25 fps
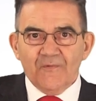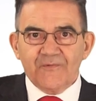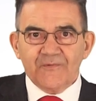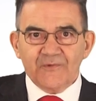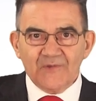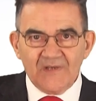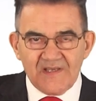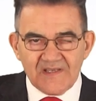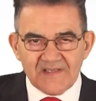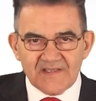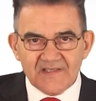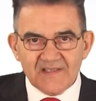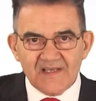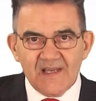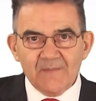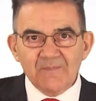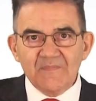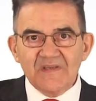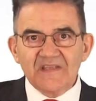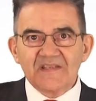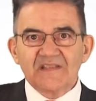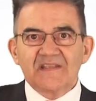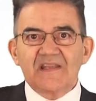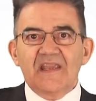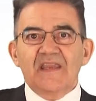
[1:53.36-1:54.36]
of risk and
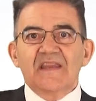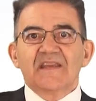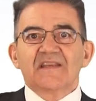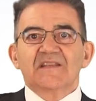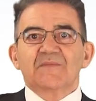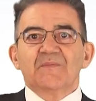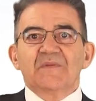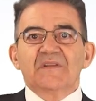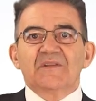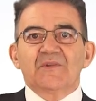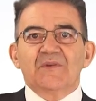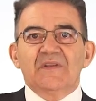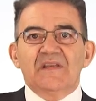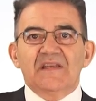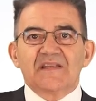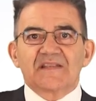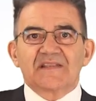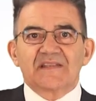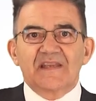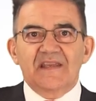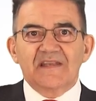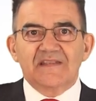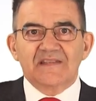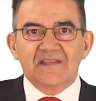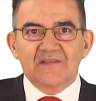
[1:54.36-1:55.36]
mistakes with real
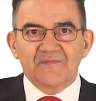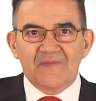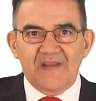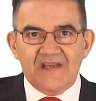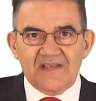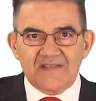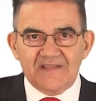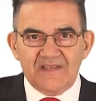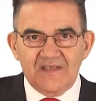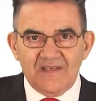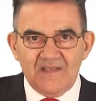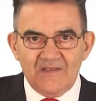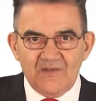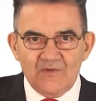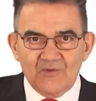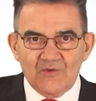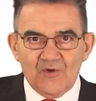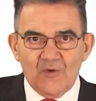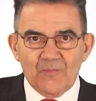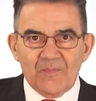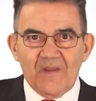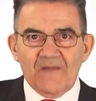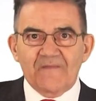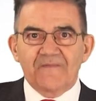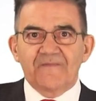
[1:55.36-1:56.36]
estate investing in Europe.